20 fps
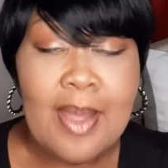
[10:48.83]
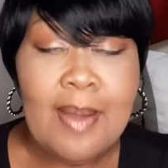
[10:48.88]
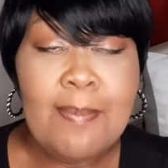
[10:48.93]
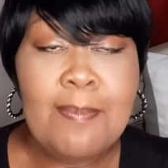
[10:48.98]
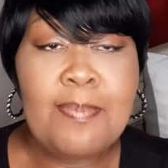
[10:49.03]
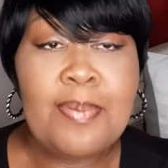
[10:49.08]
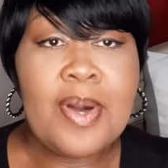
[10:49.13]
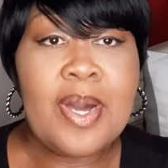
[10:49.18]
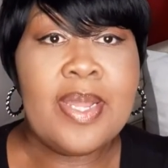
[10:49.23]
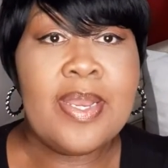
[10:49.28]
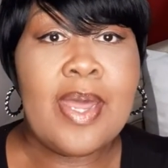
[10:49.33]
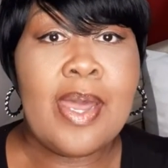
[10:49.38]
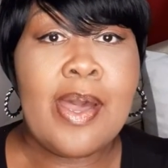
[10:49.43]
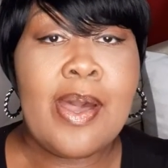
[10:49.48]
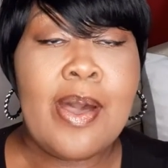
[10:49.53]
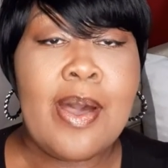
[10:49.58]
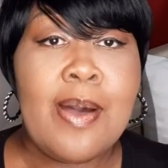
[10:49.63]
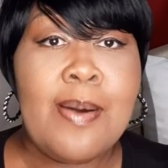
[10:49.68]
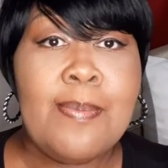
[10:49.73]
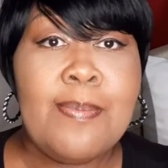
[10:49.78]
But
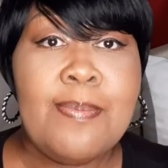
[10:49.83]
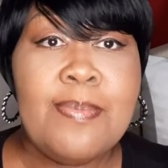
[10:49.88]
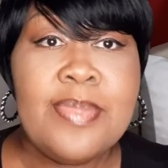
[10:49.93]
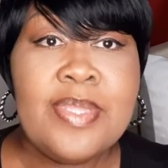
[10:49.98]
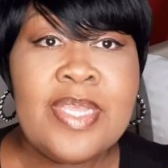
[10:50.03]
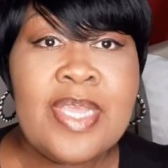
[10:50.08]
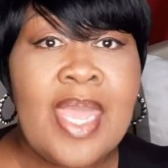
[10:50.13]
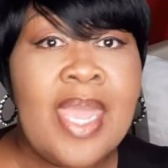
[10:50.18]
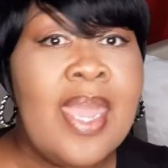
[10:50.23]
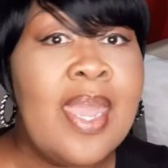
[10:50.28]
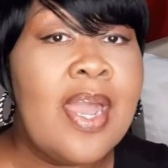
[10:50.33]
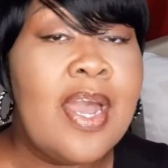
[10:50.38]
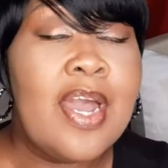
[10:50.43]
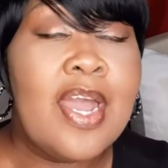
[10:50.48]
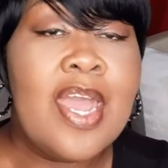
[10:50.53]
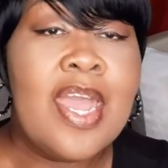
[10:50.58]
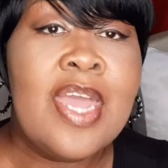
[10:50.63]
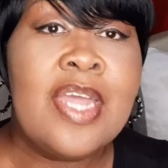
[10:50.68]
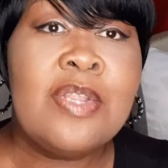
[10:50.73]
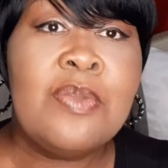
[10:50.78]

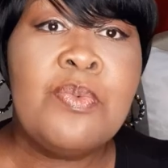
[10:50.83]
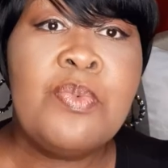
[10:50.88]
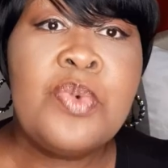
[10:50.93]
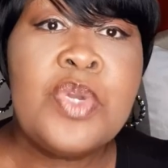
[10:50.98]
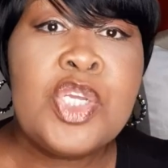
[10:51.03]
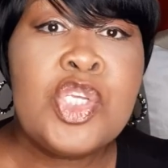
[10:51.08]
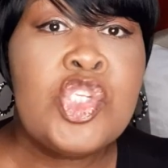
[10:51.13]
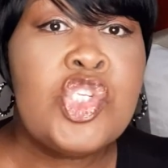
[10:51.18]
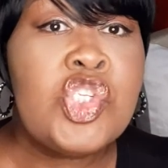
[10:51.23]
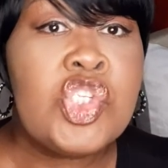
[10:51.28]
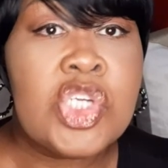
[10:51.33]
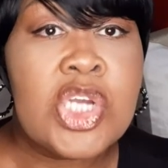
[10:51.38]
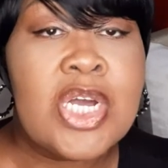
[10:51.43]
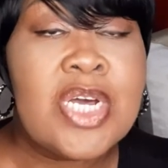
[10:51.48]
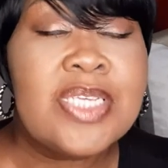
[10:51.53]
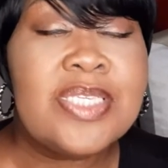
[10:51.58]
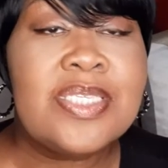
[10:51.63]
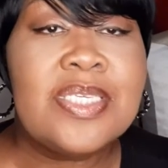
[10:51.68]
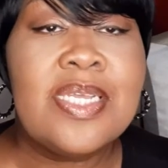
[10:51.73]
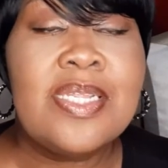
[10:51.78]
yeah, and we
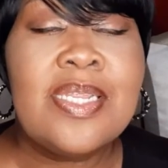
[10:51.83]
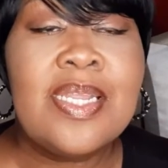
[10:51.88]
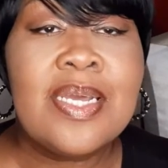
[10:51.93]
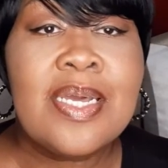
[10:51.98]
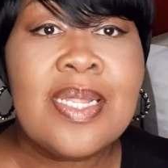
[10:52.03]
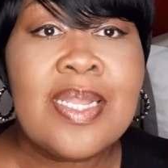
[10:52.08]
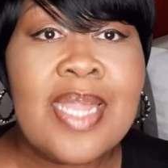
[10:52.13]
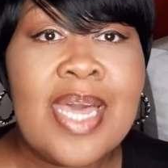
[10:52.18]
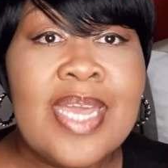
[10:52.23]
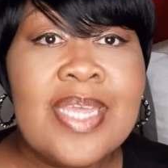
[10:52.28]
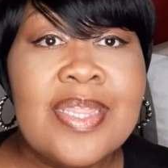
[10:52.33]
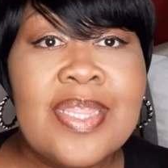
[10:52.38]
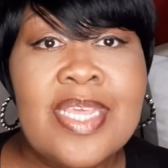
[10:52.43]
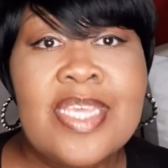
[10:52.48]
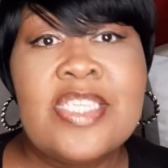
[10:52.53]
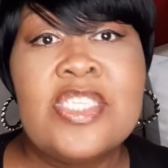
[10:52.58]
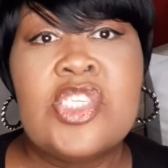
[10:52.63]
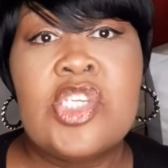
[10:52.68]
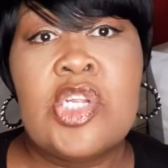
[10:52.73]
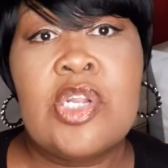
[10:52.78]
just neglect
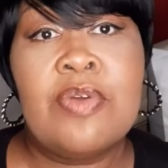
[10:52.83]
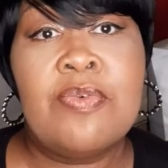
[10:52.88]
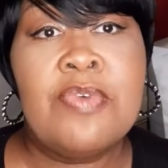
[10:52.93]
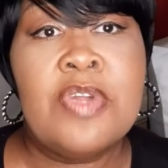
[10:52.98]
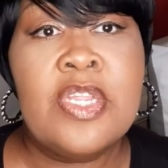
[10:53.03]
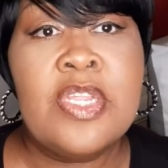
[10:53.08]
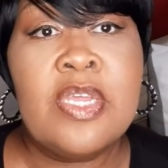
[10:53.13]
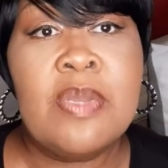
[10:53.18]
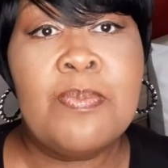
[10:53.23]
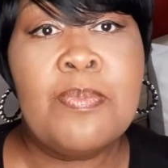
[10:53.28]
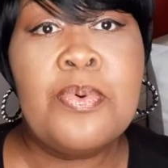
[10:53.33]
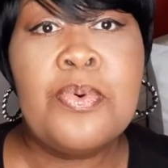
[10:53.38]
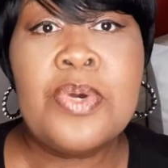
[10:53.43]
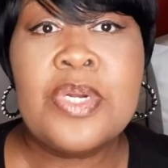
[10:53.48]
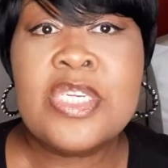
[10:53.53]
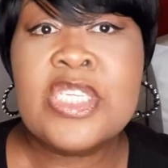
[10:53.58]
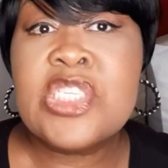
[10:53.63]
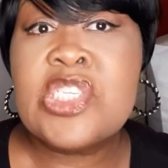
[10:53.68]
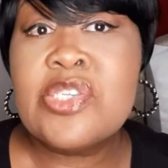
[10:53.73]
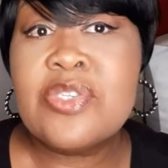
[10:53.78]
things that are really
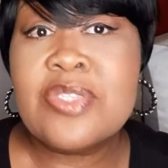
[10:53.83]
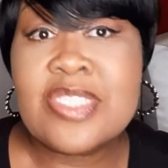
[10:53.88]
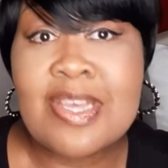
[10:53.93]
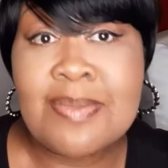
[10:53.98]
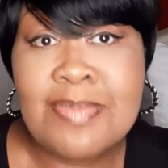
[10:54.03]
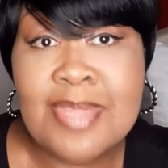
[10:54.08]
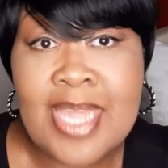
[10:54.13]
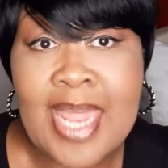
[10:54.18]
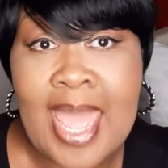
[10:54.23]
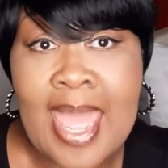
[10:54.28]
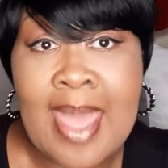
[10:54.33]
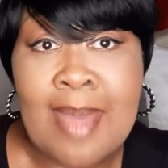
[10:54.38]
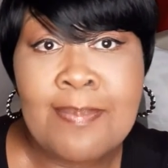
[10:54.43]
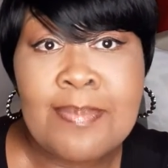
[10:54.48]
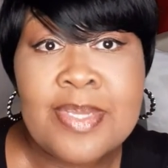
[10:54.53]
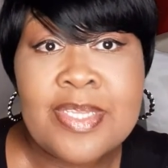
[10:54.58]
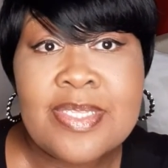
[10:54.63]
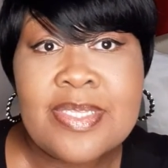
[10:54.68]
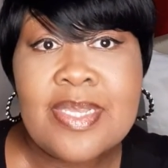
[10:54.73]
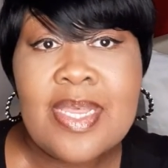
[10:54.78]
important until something
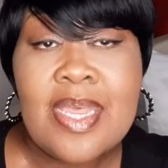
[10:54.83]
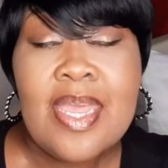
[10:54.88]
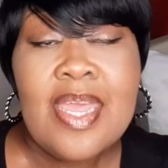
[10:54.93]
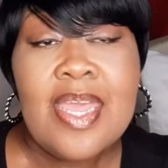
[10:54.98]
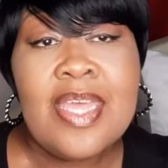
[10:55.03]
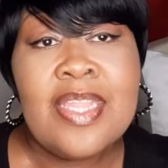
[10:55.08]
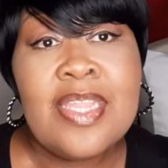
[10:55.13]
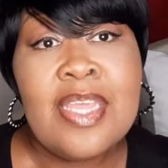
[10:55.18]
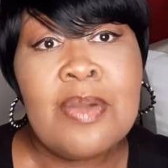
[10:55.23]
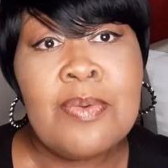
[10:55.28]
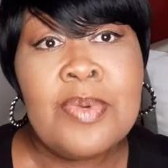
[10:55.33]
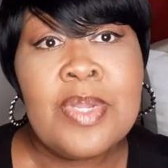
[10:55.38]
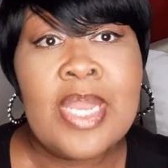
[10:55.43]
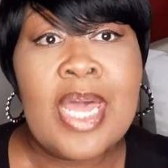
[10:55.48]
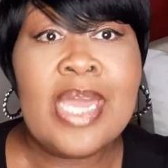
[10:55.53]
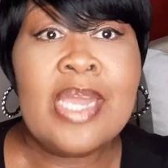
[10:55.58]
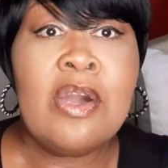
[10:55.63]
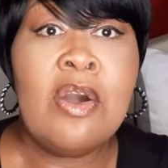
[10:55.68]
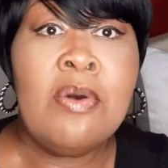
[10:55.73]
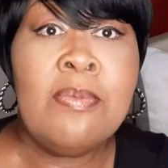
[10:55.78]
happens. And then we're
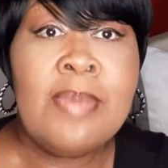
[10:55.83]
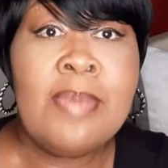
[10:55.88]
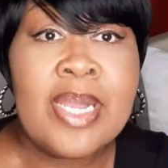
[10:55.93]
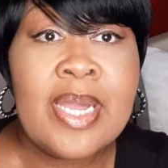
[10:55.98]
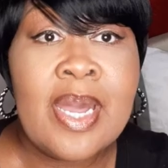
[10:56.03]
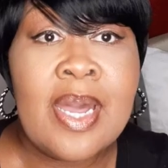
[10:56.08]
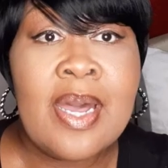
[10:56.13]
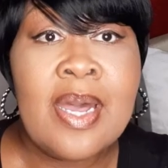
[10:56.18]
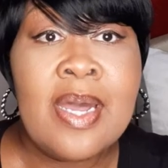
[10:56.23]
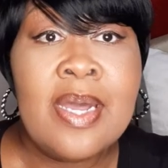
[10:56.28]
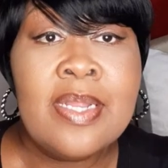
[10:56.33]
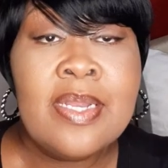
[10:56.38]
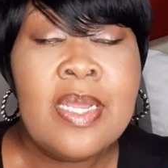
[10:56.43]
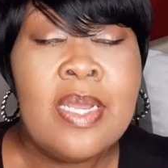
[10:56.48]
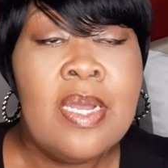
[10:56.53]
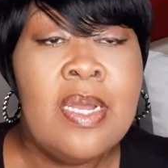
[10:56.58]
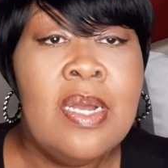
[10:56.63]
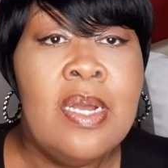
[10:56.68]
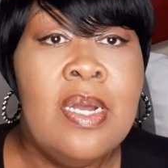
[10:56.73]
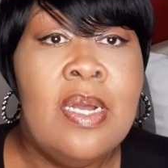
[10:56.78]
like, oh my God,
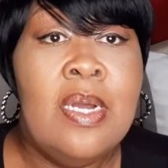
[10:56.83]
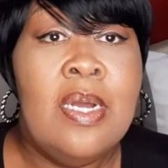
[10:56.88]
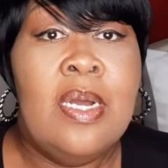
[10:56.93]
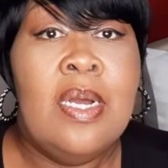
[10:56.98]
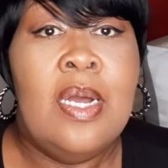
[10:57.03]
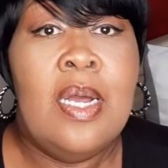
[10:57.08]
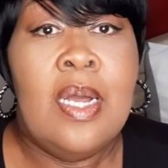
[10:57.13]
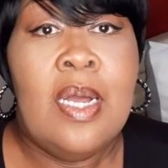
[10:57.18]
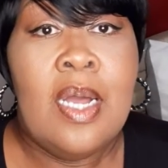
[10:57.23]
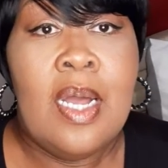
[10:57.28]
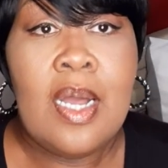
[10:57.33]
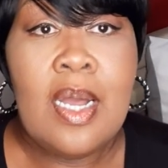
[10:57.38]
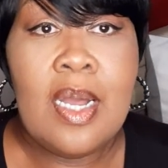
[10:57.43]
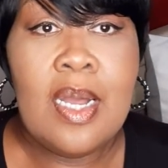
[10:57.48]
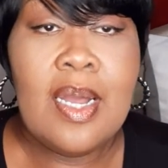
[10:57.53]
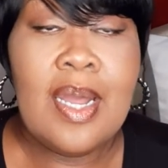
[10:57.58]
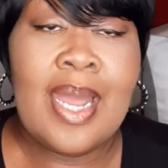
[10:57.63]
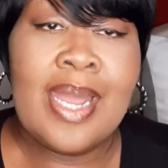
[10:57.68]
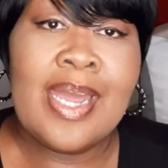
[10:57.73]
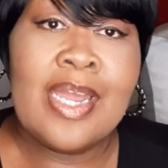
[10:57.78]

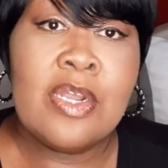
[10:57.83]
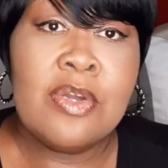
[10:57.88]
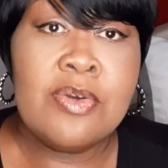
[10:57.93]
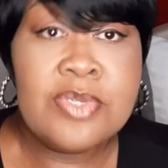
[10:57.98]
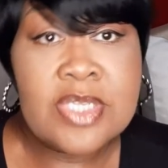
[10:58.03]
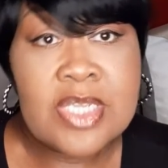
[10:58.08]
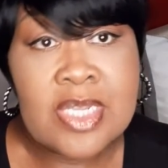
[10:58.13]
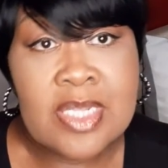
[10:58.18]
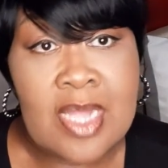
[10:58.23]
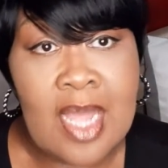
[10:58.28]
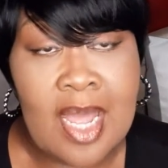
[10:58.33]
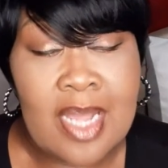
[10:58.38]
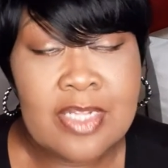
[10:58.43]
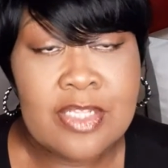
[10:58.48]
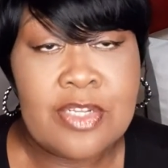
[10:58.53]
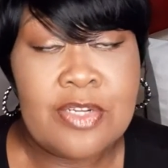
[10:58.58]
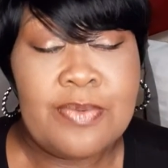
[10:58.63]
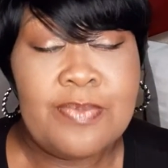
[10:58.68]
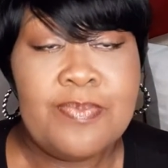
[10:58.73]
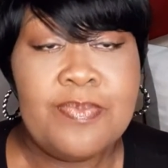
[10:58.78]
I gotta go see a
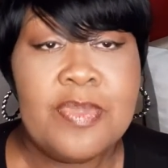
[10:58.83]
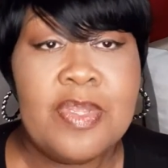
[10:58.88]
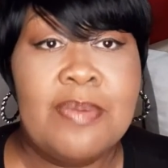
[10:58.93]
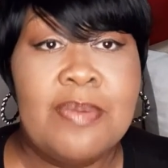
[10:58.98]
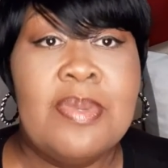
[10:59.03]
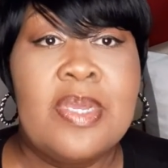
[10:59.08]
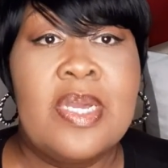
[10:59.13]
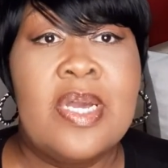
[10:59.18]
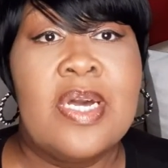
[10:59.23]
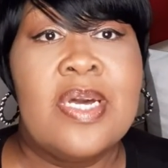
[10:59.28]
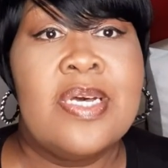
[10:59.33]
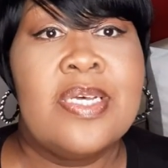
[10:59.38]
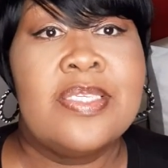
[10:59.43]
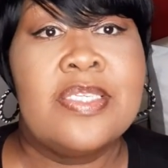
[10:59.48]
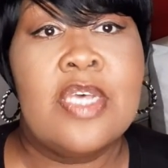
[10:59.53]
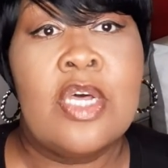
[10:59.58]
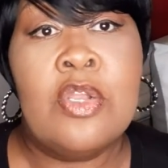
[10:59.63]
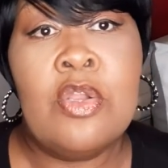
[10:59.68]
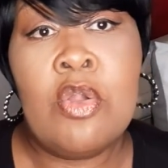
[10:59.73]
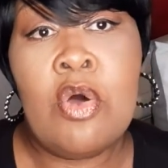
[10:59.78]
doctor.
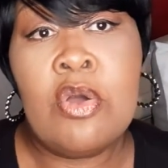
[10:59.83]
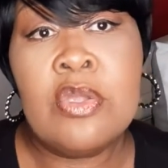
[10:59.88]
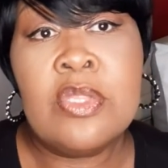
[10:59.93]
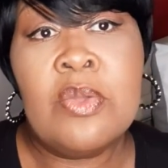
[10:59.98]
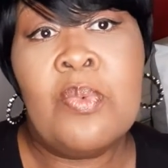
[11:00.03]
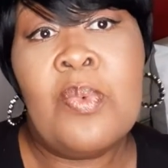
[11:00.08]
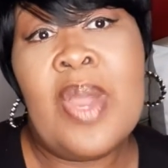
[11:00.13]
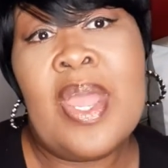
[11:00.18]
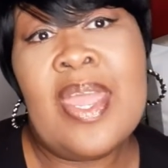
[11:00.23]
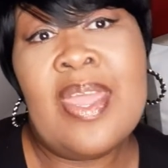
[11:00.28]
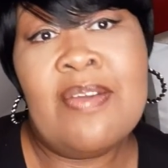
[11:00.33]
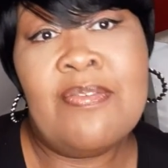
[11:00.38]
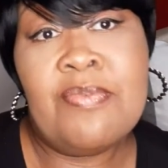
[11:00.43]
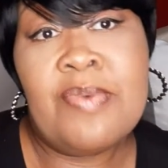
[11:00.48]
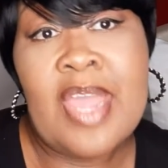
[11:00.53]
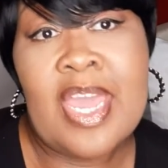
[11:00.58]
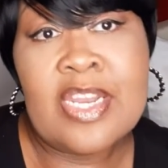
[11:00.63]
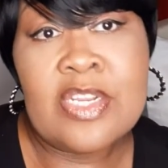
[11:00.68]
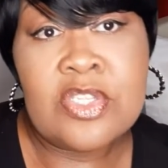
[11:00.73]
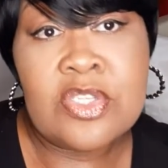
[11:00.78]
Because along the way, if
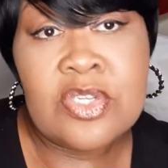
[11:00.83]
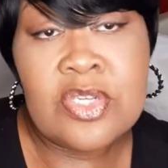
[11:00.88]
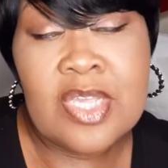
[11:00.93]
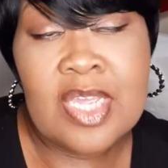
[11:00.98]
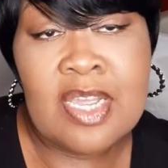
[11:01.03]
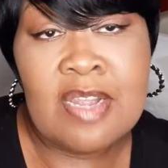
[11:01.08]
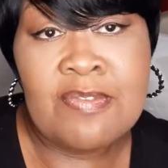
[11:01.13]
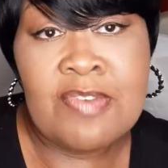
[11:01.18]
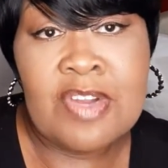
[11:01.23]
we had took care